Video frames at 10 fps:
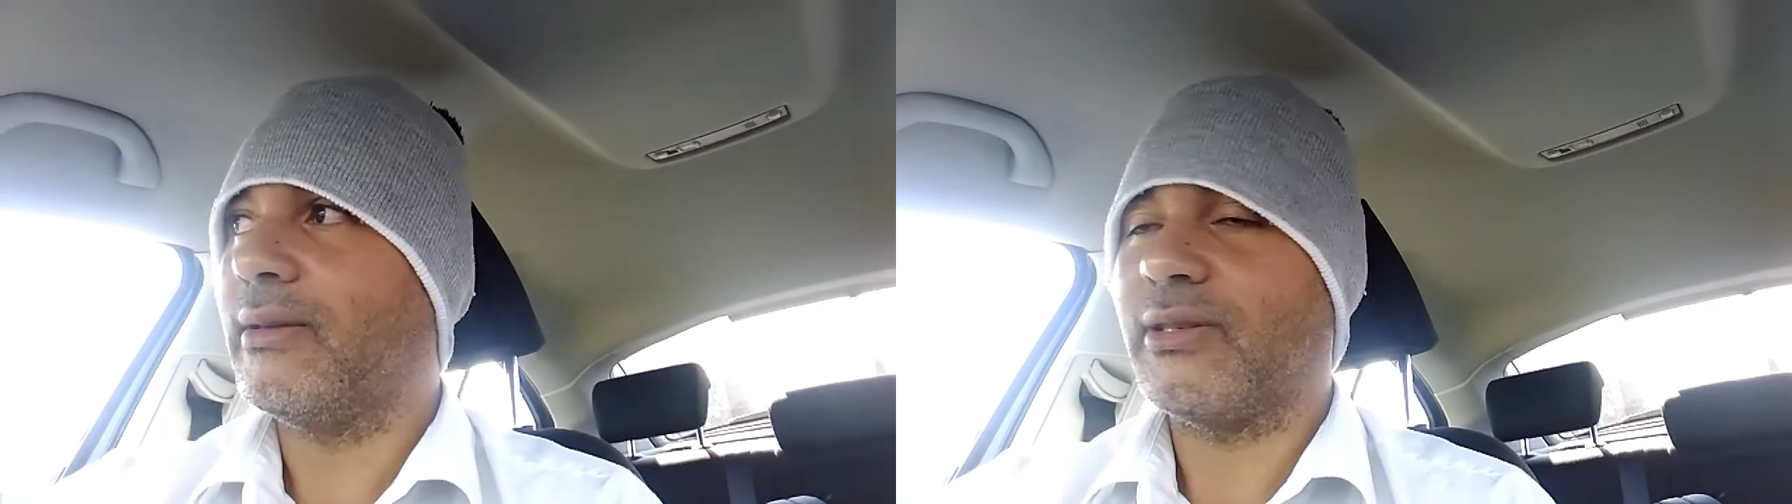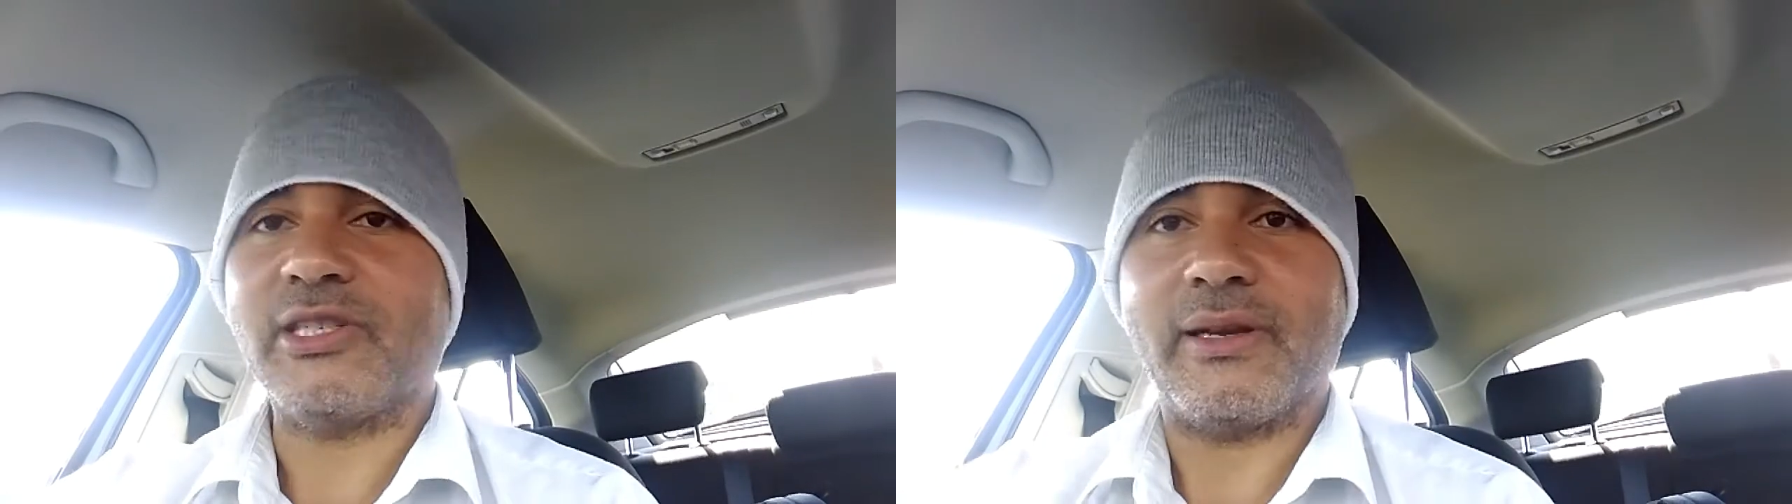
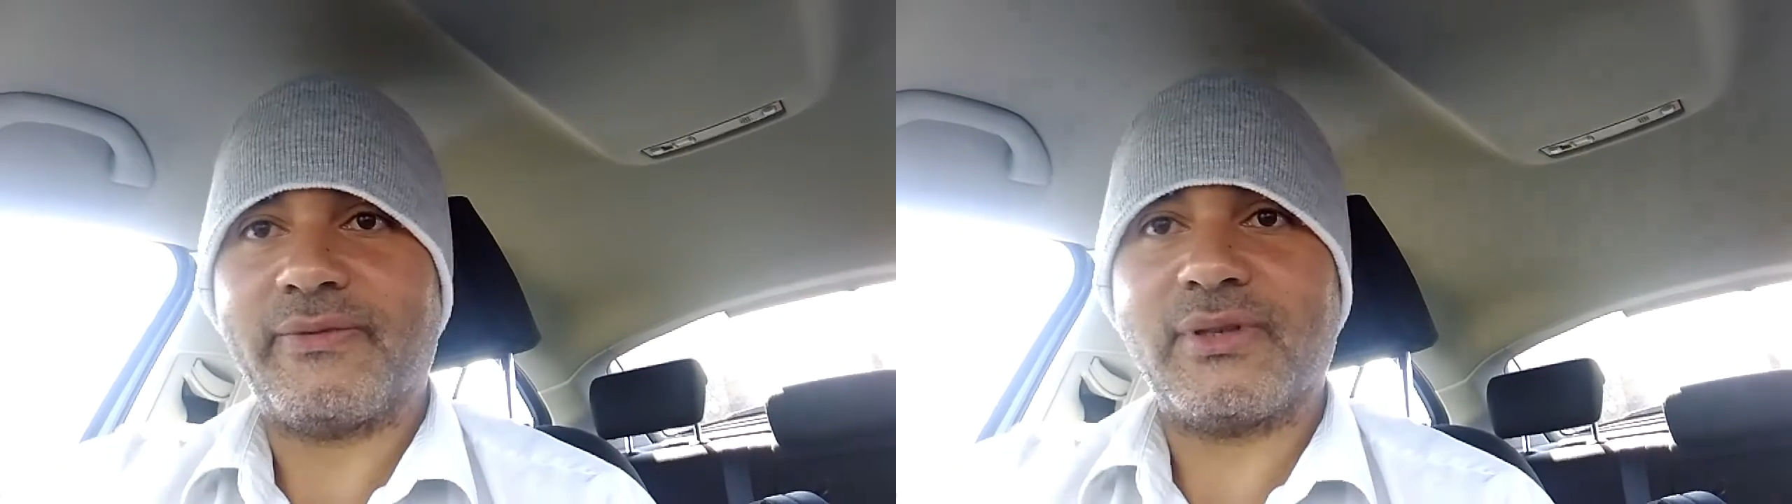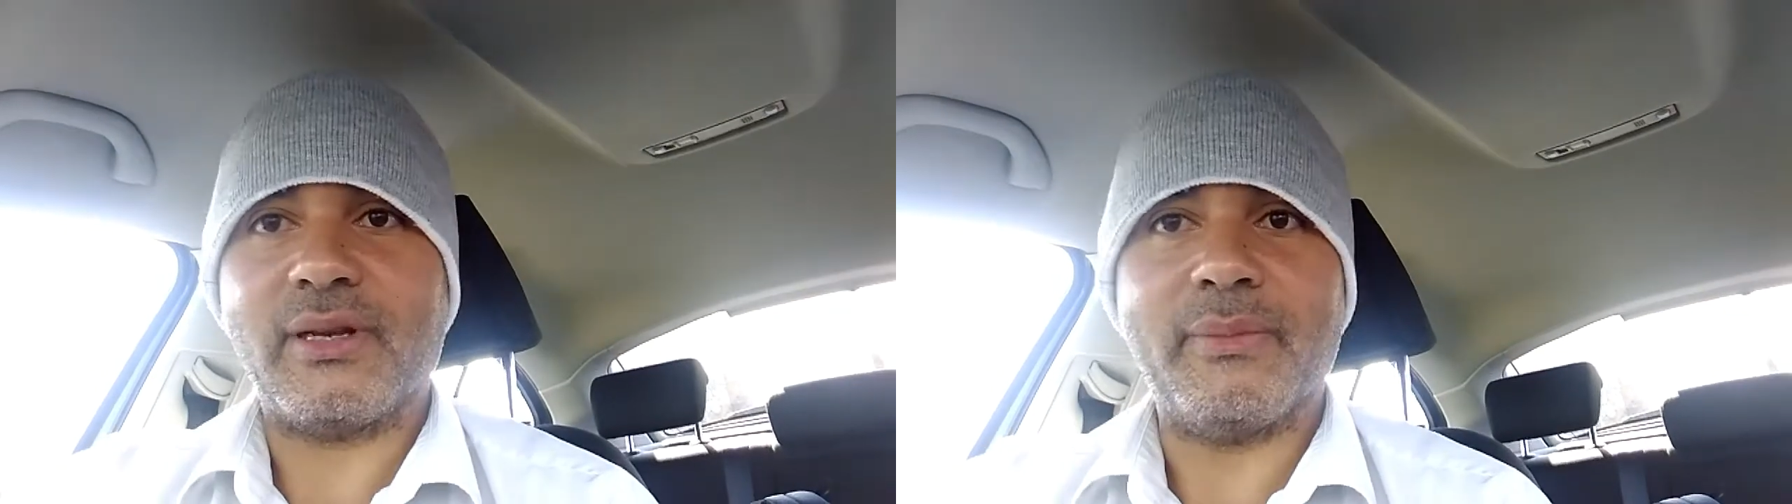
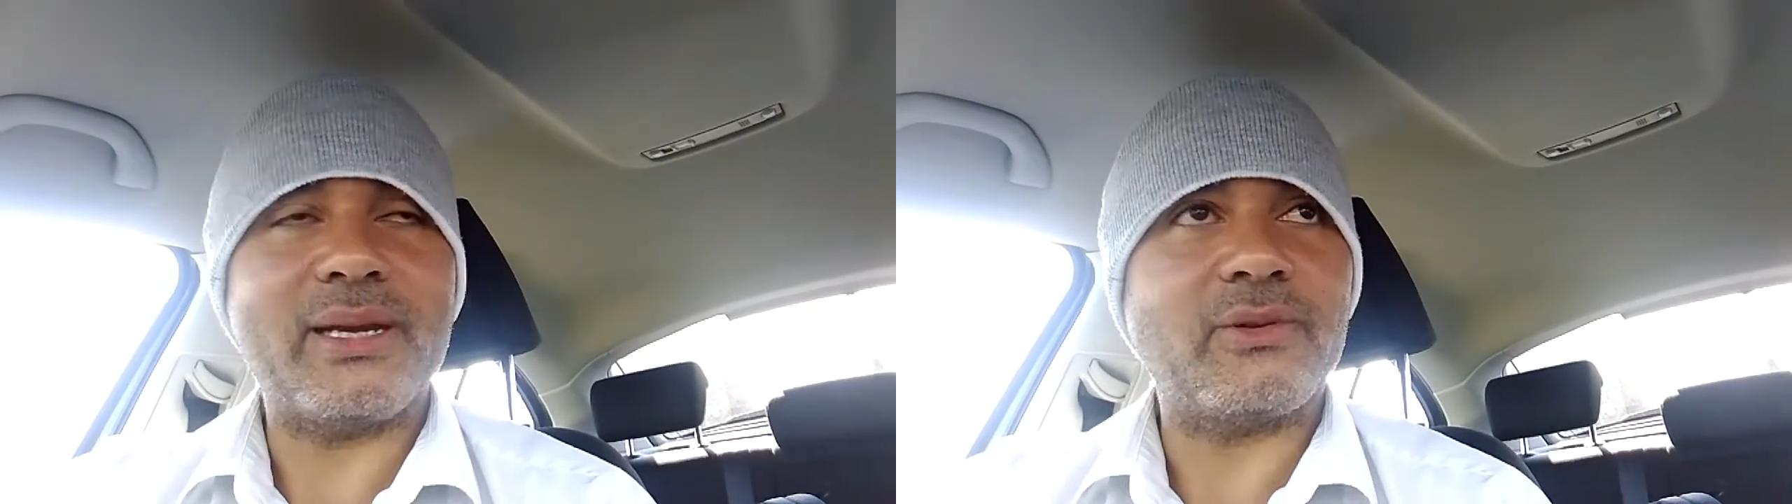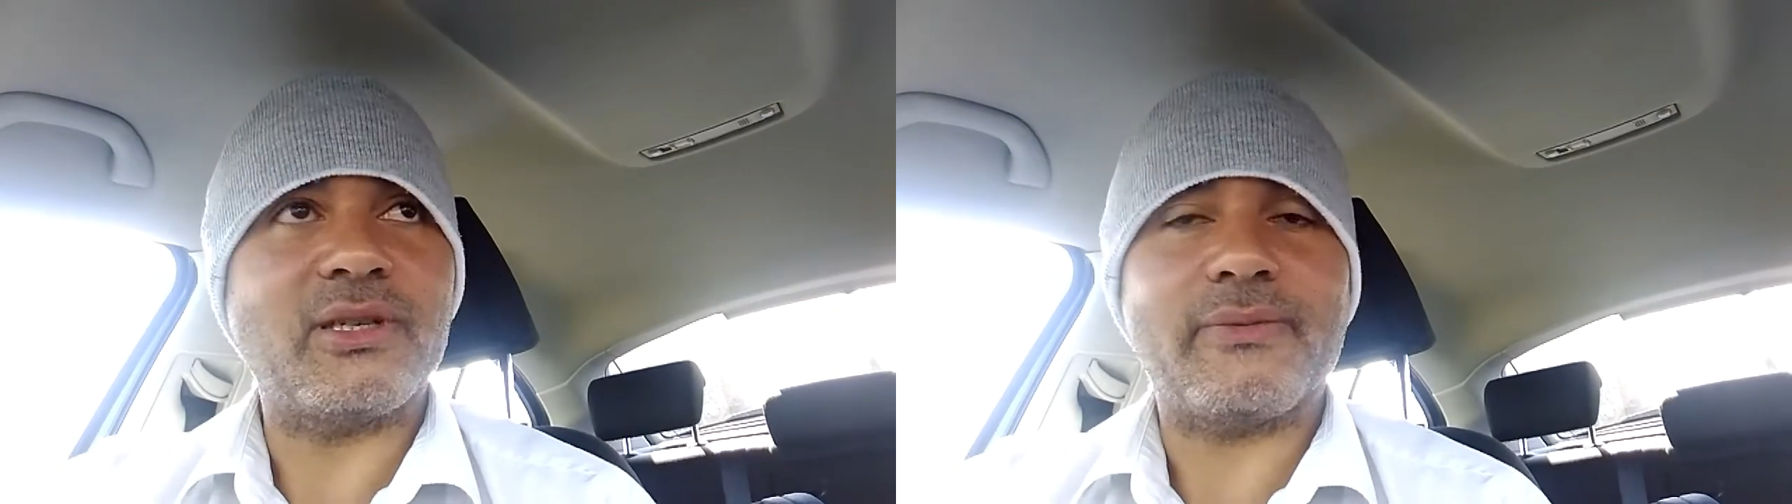shifts and a
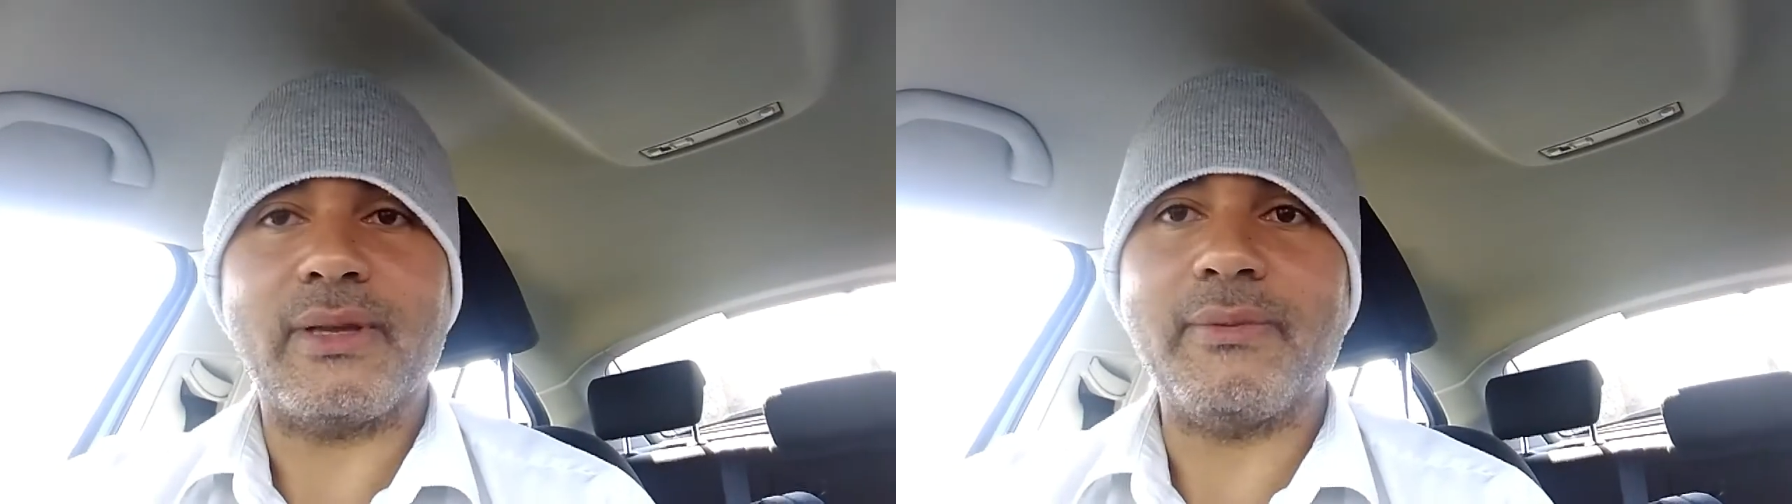middle shift,